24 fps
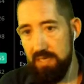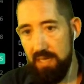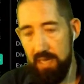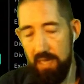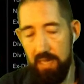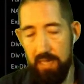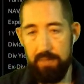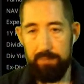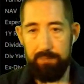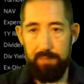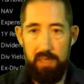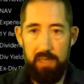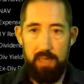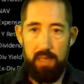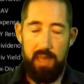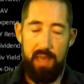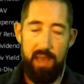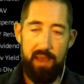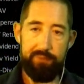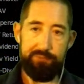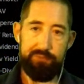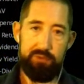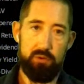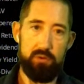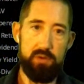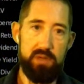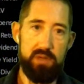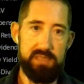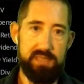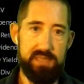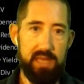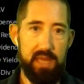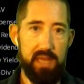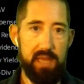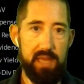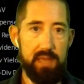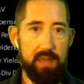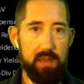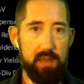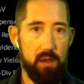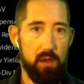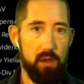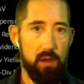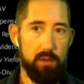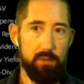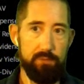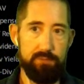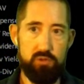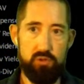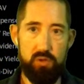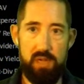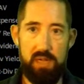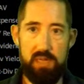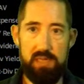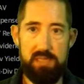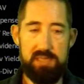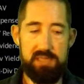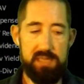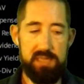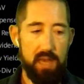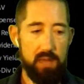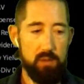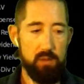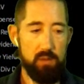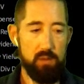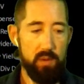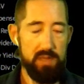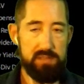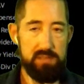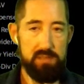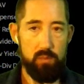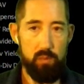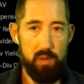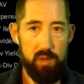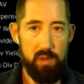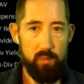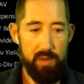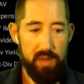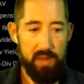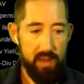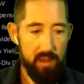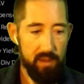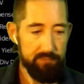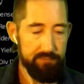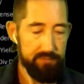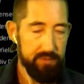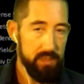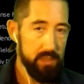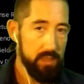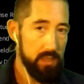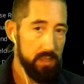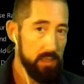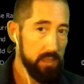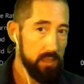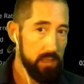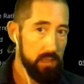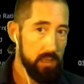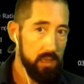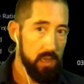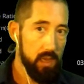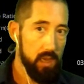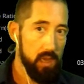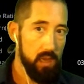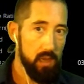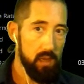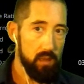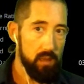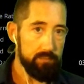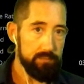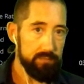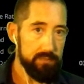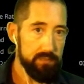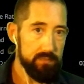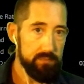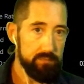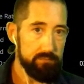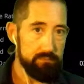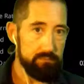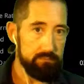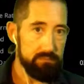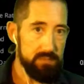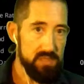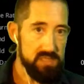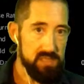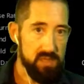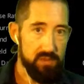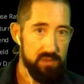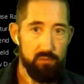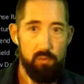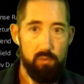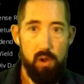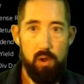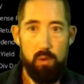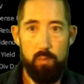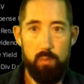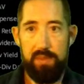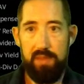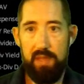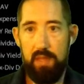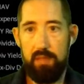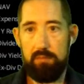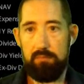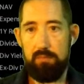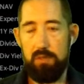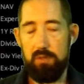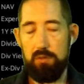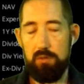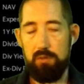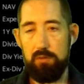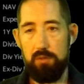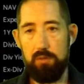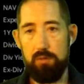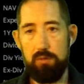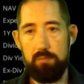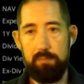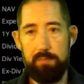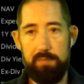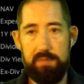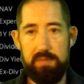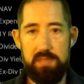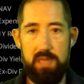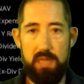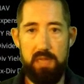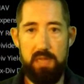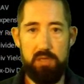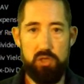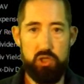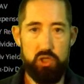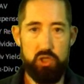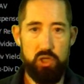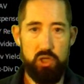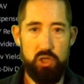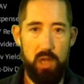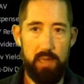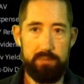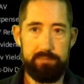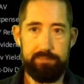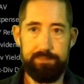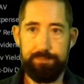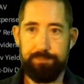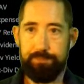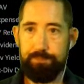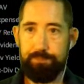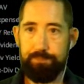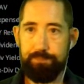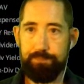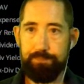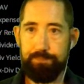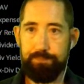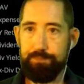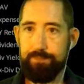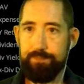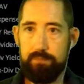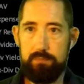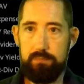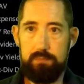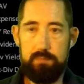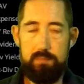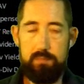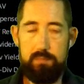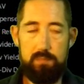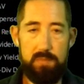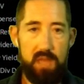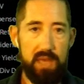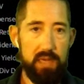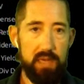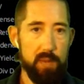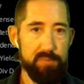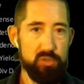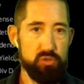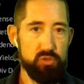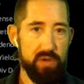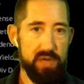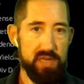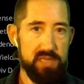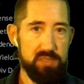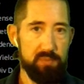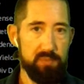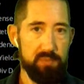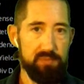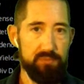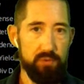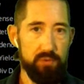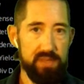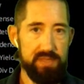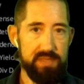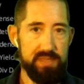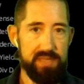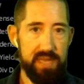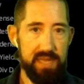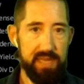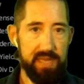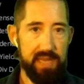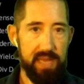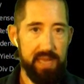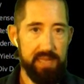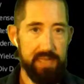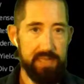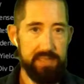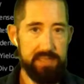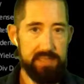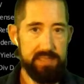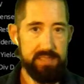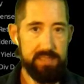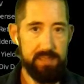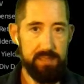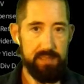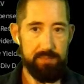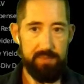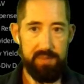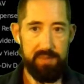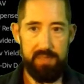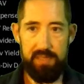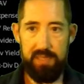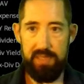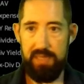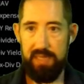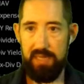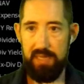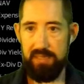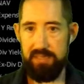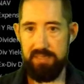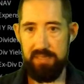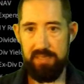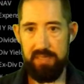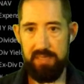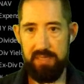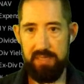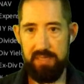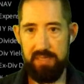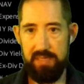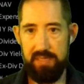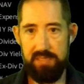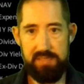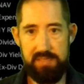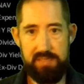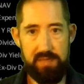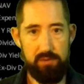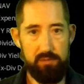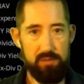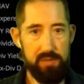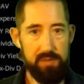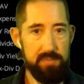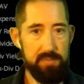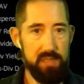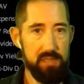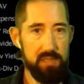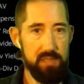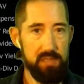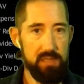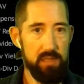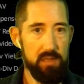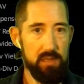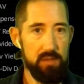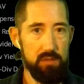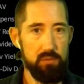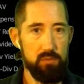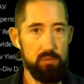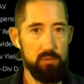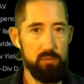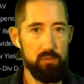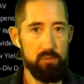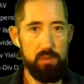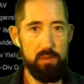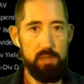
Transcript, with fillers: And after a day of trading sideways the way we have, um, there's nothing wrong with that. You're, you're taking a shot at a couple trades before the day ends, but that doesn't necessarily mean you